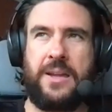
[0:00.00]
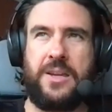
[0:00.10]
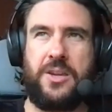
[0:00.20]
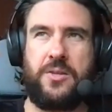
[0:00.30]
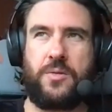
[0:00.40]

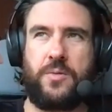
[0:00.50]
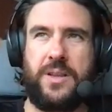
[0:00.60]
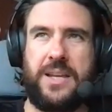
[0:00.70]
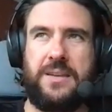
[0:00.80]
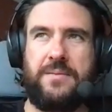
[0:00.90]
you're
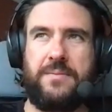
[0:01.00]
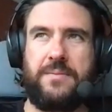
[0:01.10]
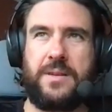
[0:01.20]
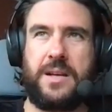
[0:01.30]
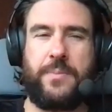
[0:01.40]
really
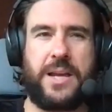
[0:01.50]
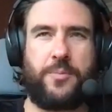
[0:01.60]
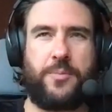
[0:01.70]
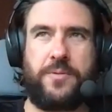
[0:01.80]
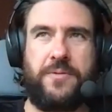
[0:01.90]
coming
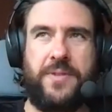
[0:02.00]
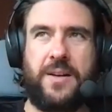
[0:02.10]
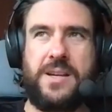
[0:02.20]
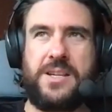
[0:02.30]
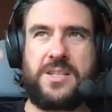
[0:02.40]
up with
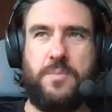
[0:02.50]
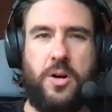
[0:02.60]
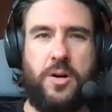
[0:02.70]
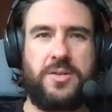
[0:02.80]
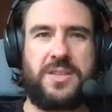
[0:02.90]
very
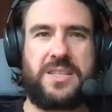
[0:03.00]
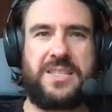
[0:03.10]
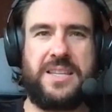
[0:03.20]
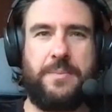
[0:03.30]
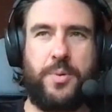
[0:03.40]
small,
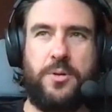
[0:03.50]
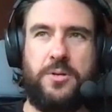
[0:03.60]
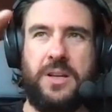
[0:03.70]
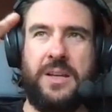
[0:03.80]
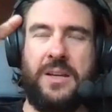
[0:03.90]

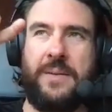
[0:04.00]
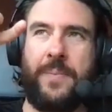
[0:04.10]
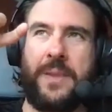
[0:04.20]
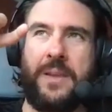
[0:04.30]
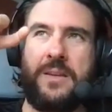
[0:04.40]
simple,
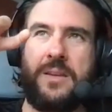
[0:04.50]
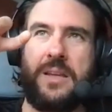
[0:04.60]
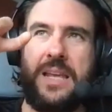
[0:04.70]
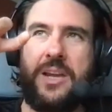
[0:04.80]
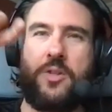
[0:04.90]

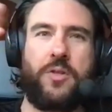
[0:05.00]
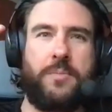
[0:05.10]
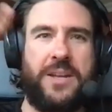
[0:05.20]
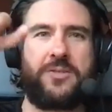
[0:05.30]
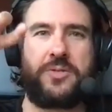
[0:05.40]

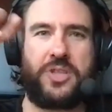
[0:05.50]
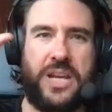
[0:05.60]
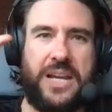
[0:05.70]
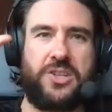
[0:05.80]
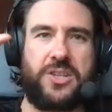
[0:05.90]
incremental
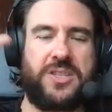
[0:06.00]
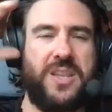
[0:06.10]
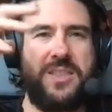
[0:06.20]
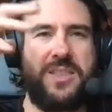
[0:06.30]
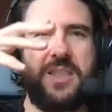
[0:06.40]
changes,
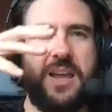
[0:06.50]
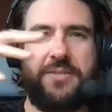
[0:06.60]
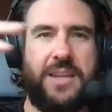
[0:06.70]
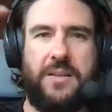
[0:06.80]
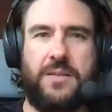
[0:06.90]

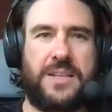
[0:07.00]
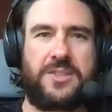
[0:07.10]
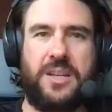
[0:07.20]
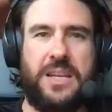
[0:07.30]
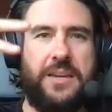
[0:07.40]
nothing that's
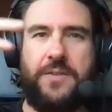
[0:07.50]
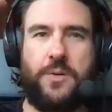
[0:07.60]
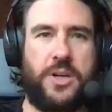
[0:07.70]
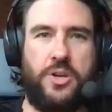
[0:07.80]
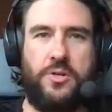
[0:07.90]
going to give
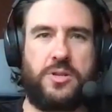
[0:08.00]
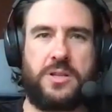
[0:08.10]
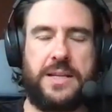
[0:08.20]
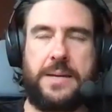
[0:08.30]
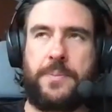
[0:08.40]
you a
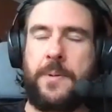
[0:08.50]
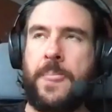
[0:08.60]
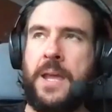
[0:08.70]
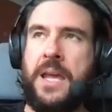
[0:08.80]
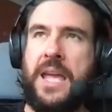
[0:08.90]
huge leap.
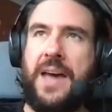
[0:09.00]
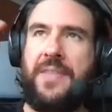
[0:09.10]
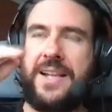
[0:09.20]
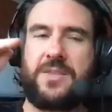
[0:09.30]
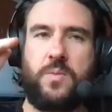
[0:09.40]

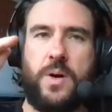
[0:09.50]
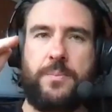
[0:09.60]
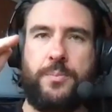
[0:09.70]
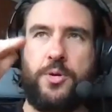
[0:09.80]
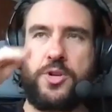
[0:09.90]
And that's what
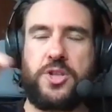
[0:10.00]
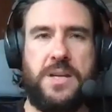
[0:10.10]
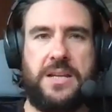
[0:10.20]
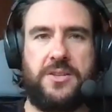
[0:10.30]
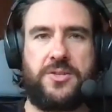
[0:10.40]
pushed
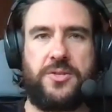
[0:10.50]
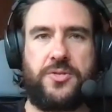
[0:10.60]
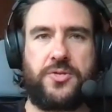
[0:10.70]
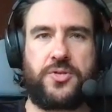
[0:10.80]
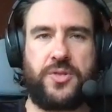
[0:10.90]
me into
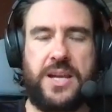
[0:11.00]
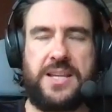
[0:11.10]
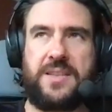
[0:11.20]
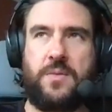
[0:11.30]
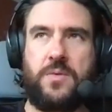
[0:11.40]

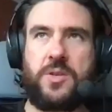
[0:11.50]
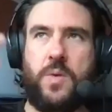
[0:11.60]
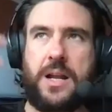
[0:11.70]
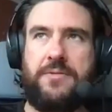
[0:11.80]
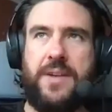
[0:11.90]
TRIZ. And then, so
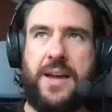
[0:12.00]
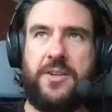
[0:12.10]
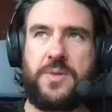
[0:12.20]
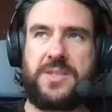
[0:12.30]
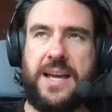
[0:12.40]
what I
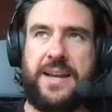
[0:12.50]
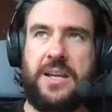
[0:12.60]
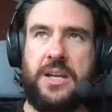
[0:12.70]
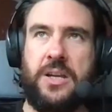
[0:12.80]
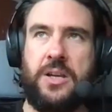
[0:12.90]
found was that
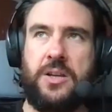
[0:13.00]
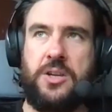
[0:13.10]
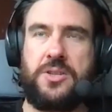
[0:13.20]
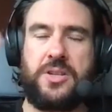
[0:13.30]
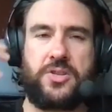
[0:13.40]

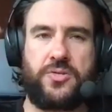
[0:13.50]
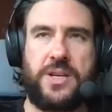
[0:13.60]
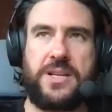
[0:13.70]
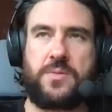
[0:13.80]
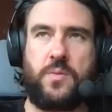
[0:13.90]
using
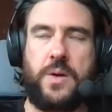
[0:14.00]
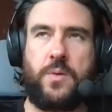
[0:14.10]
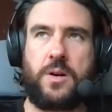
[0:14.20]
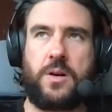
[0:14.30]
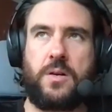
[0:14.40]
TRIZ, we
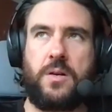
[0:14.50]
were